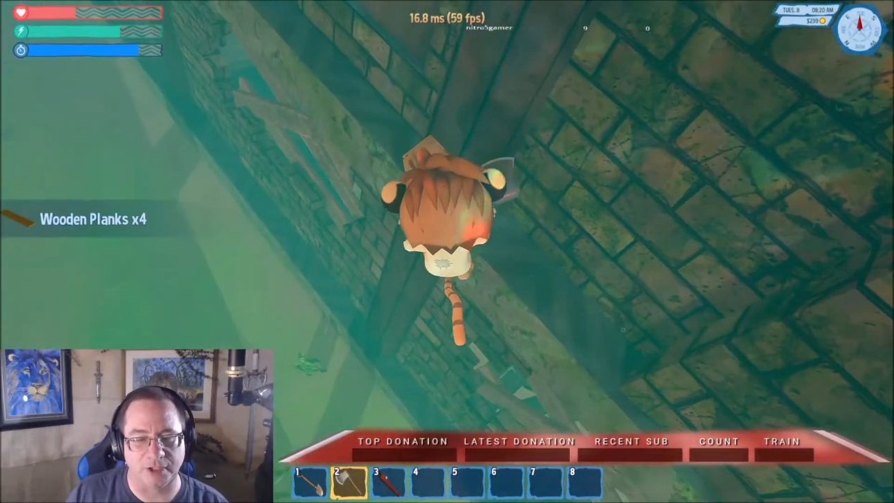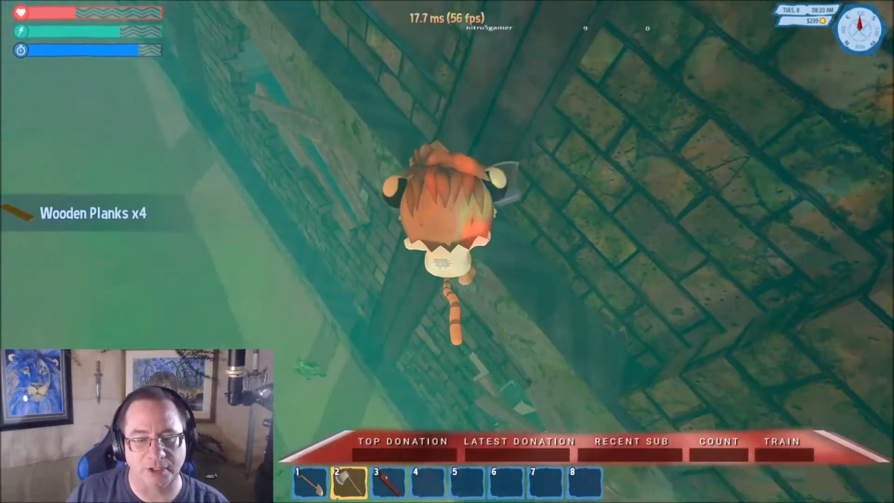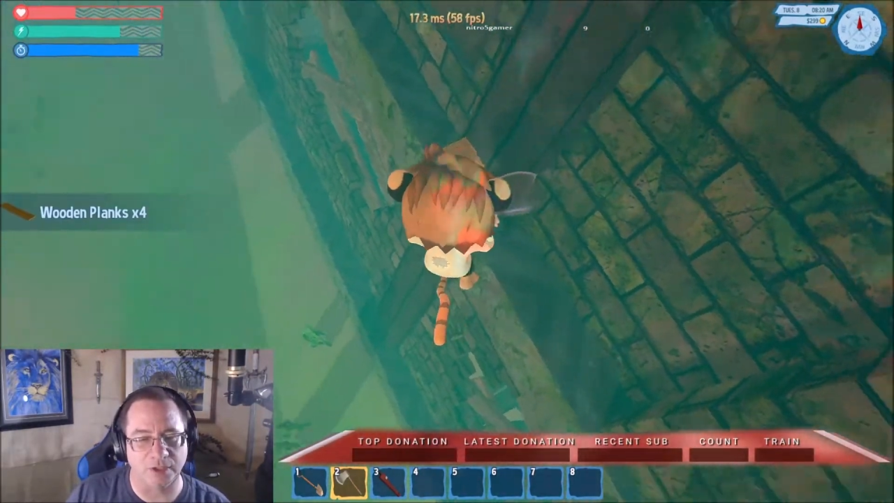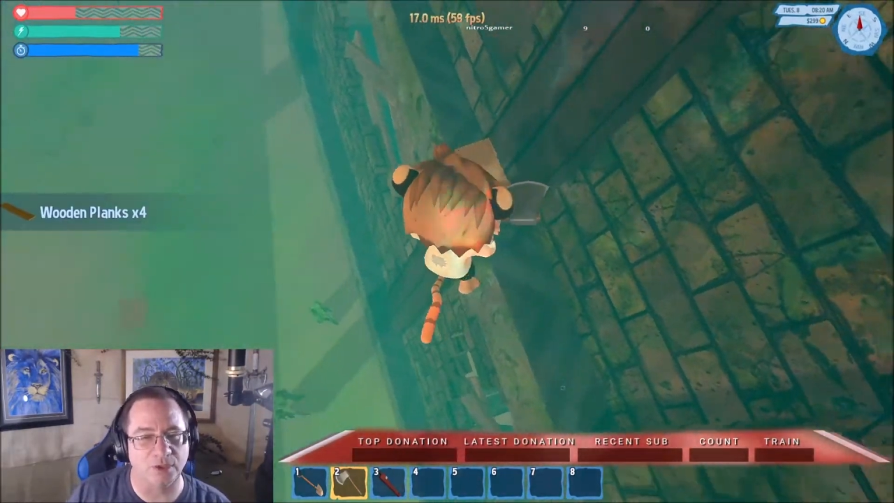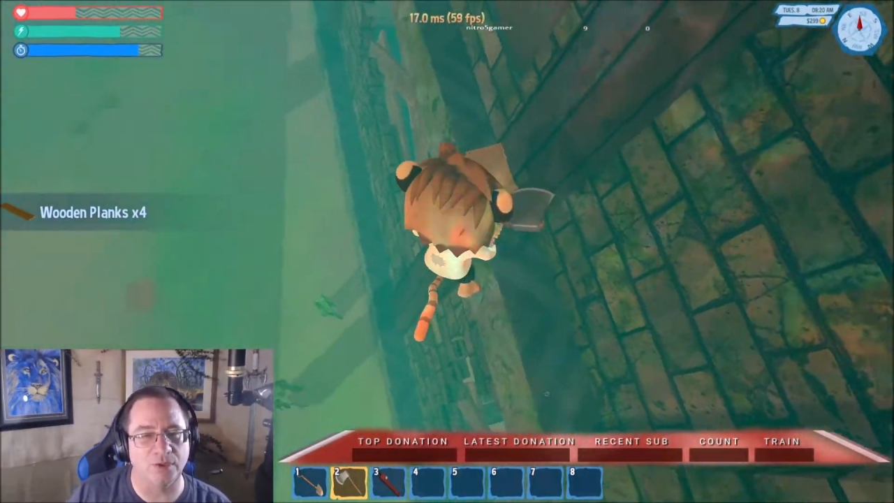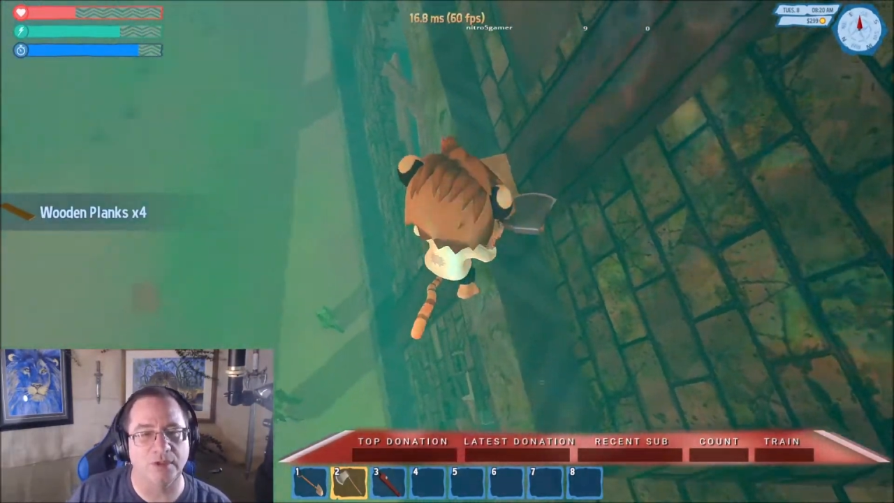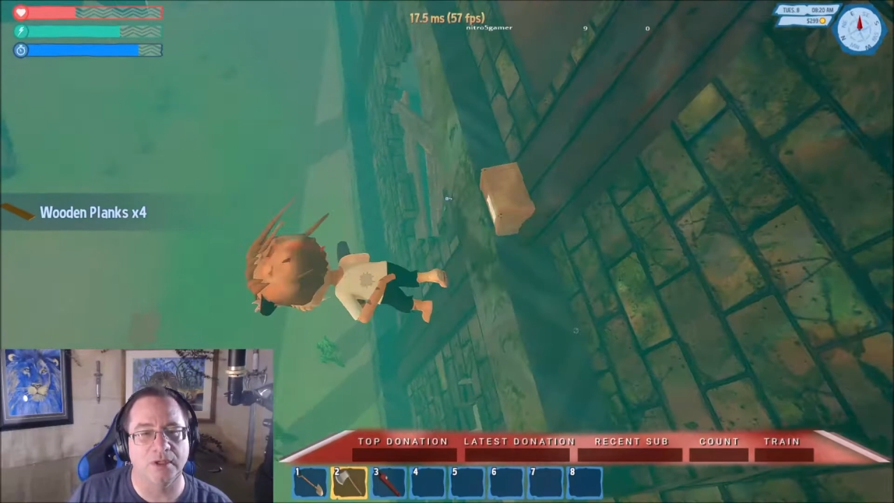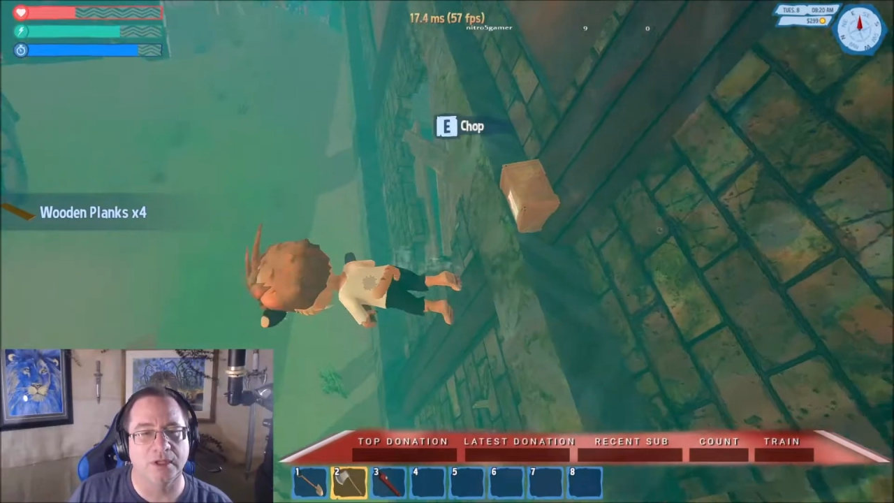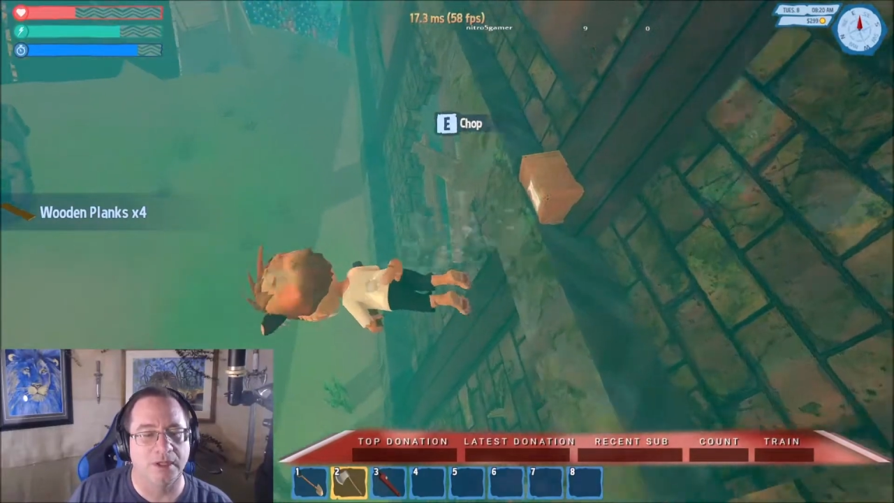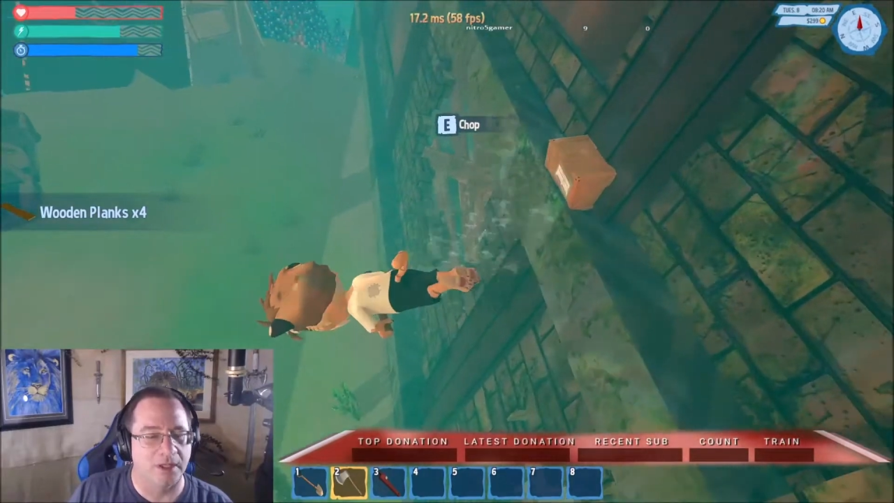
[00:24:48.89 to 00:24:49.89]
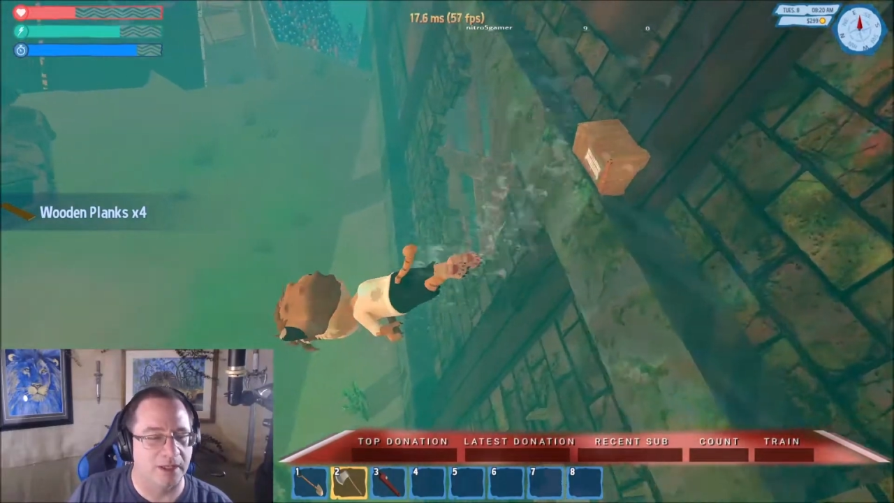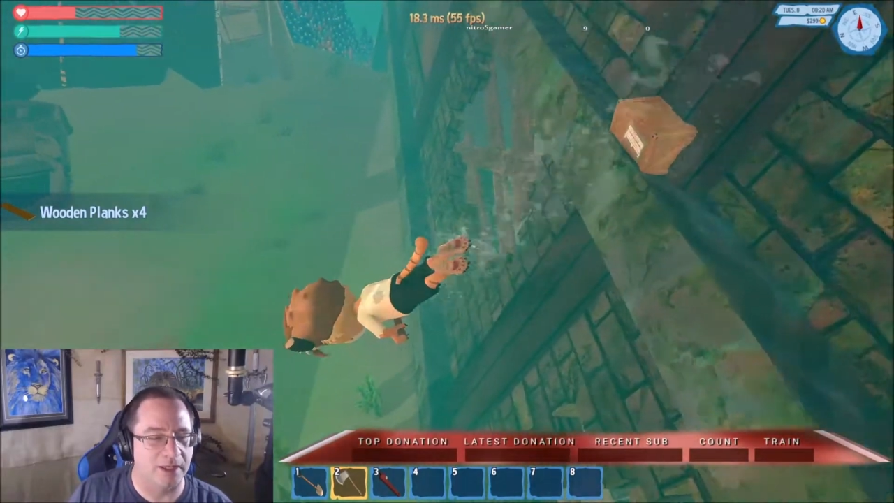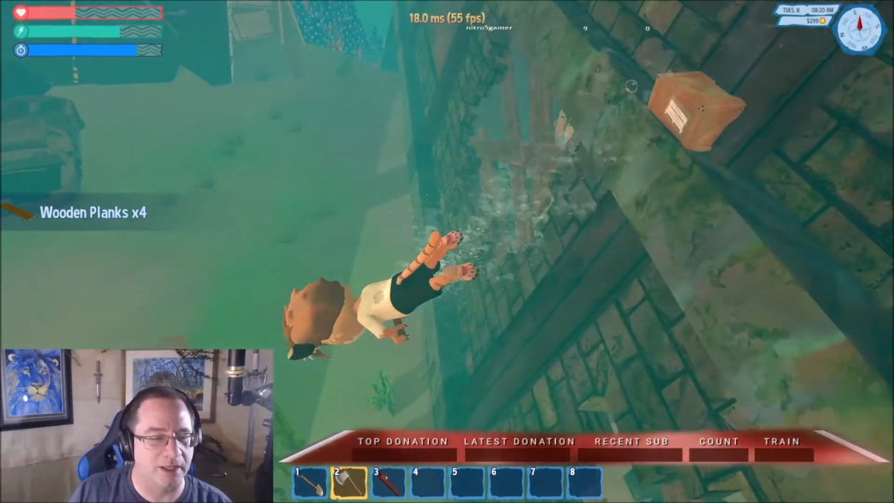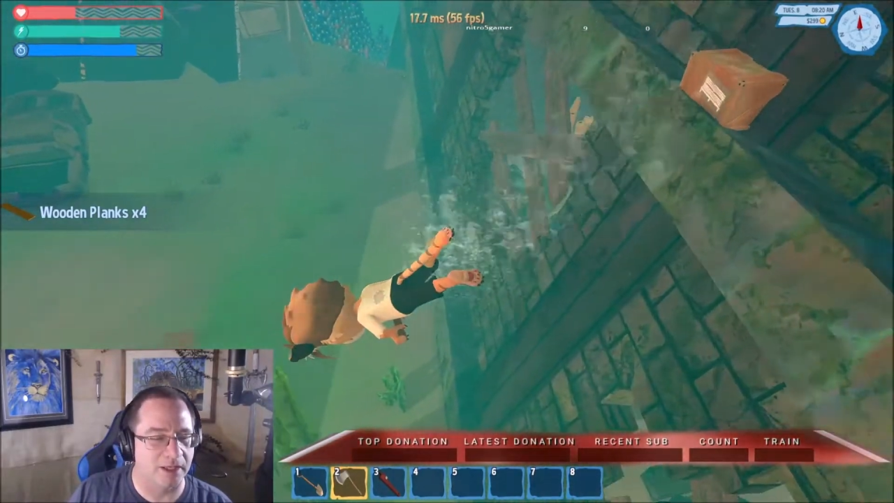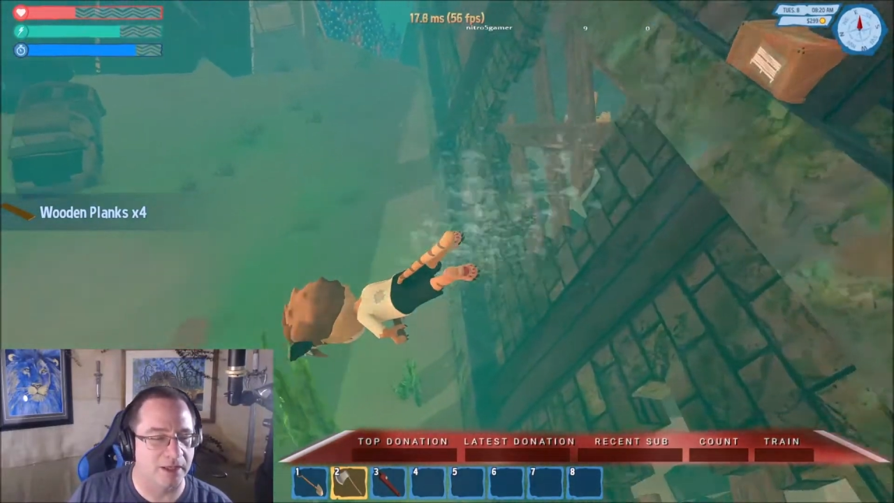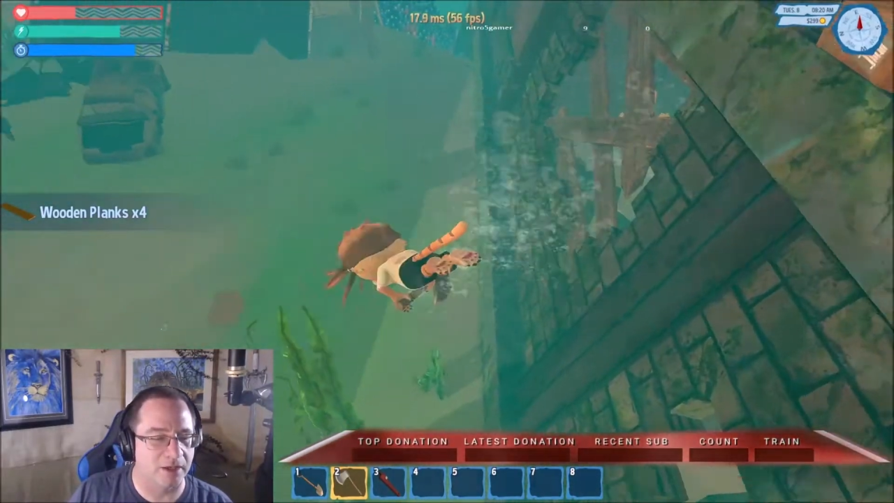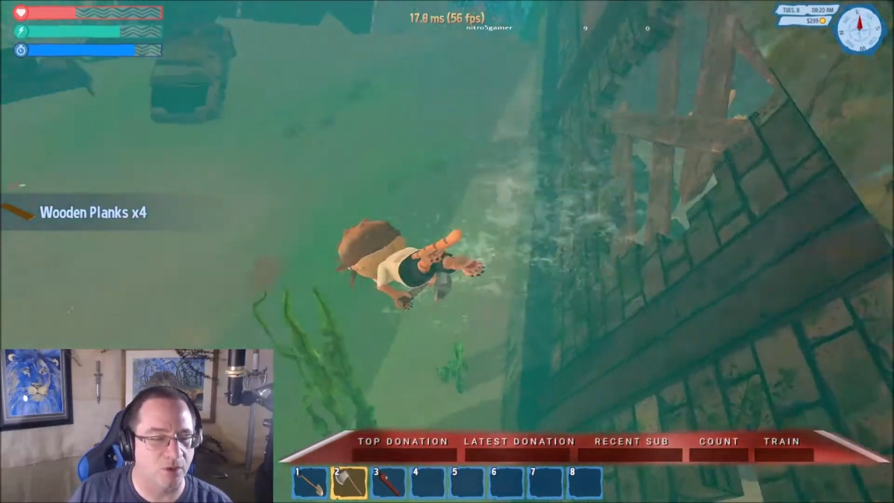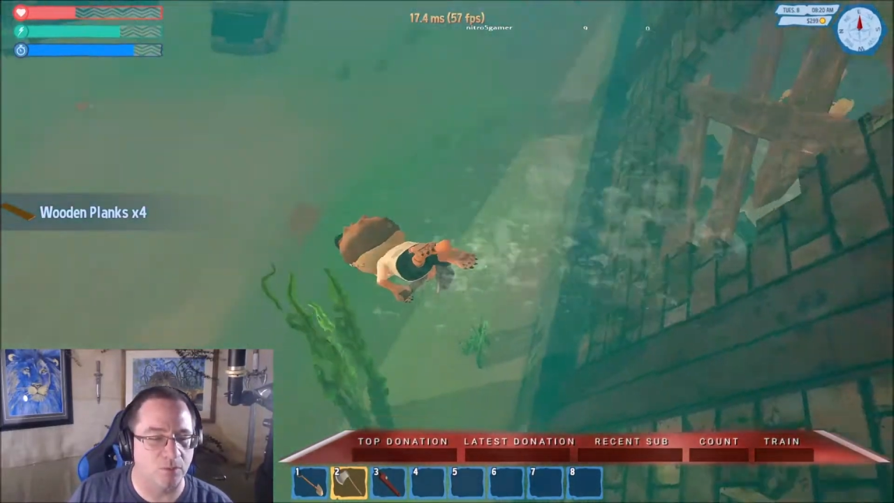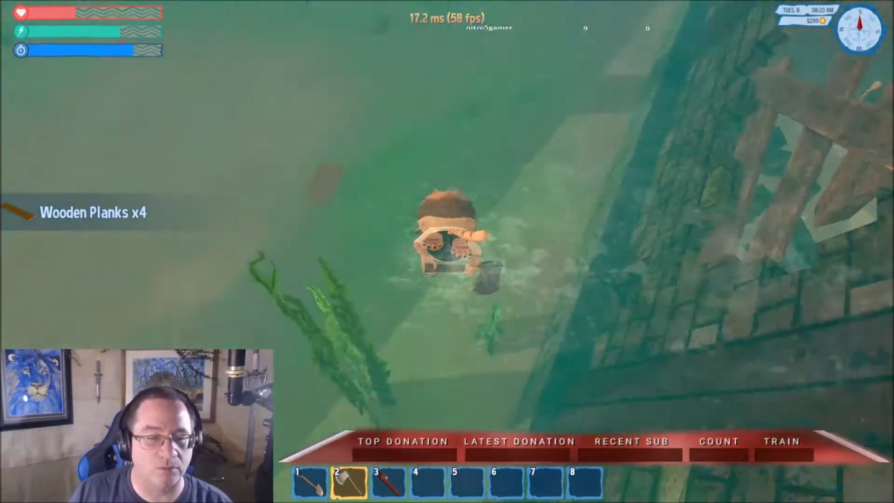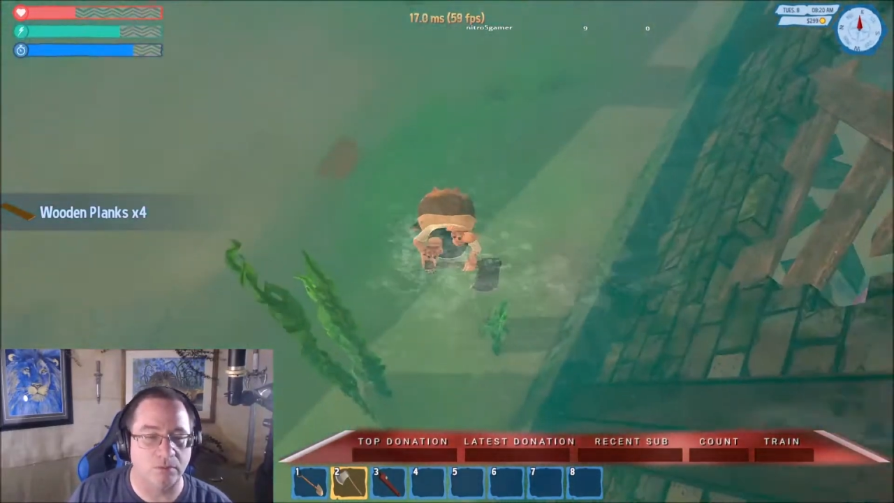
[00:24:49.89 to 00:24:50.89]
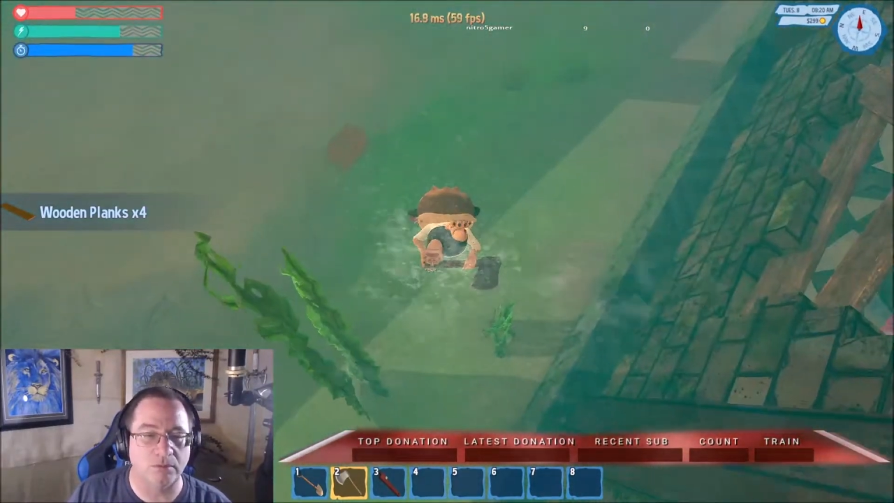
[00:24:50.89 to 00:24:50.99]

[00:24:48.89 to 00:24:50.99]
go. Uh, oh.